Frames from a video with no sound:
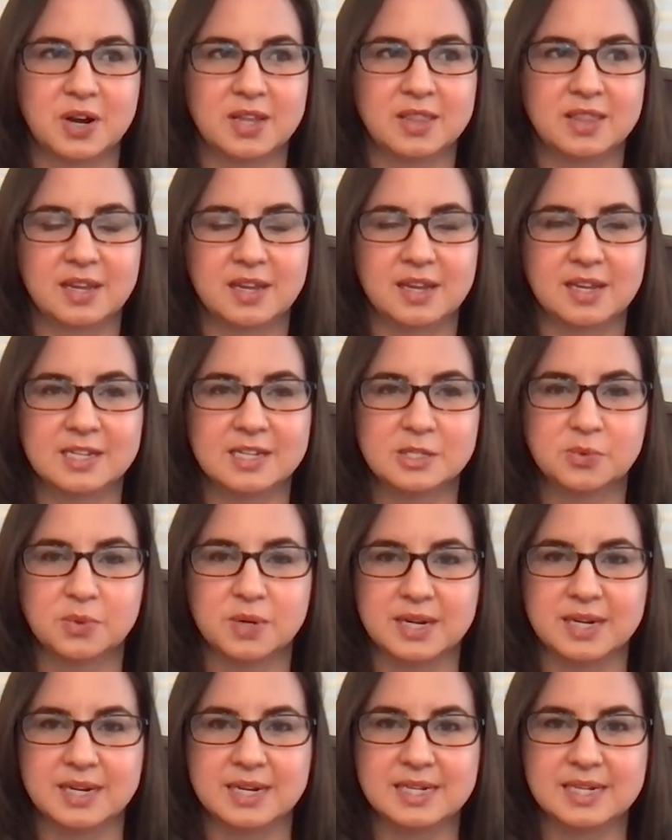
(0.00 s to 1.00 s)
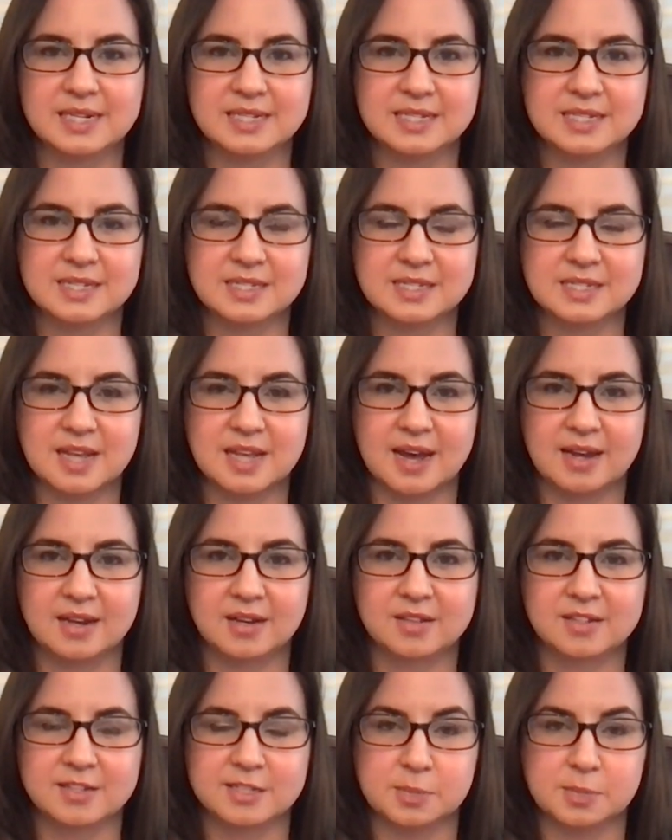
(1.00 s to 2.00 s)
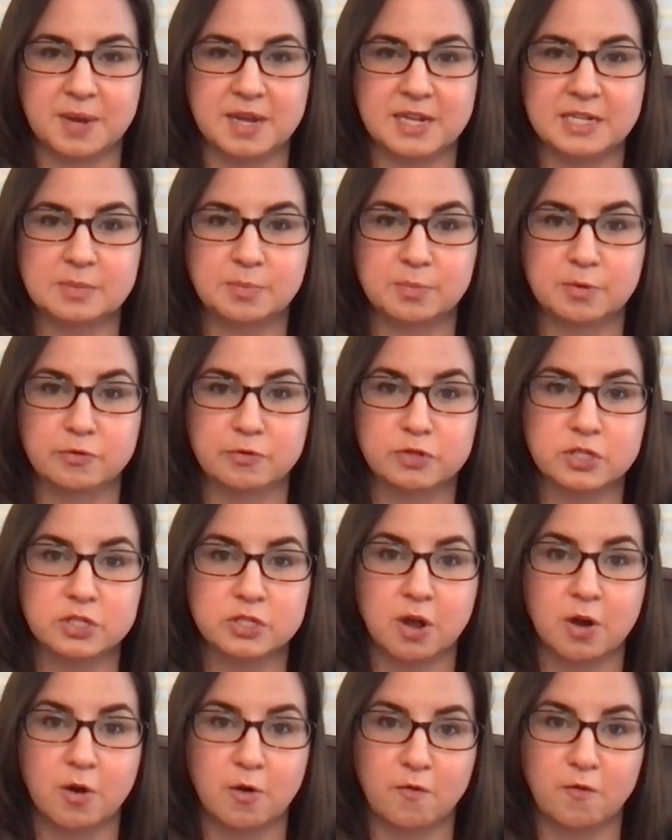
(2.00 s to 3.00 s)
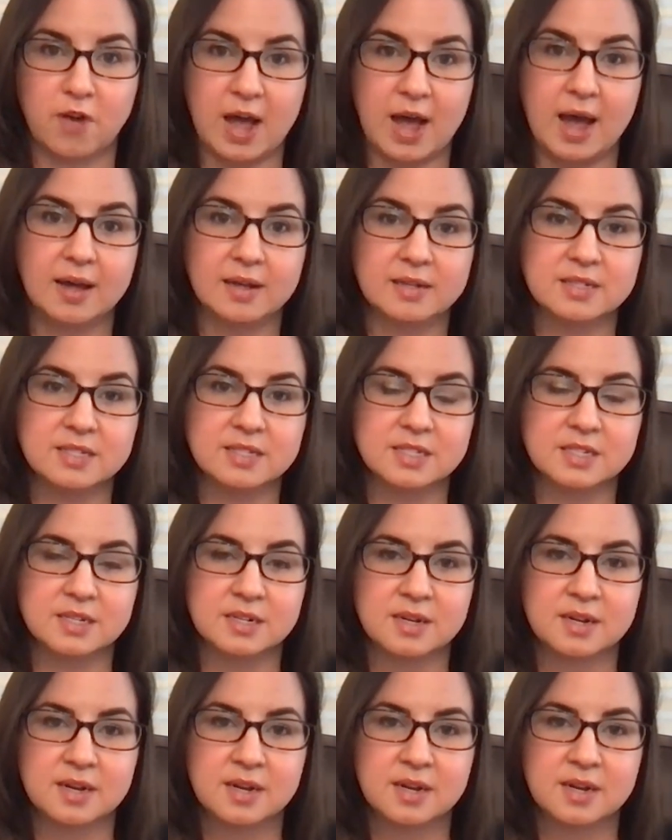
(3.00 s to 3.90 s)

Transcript: I think, is what it is that the space moves so fast.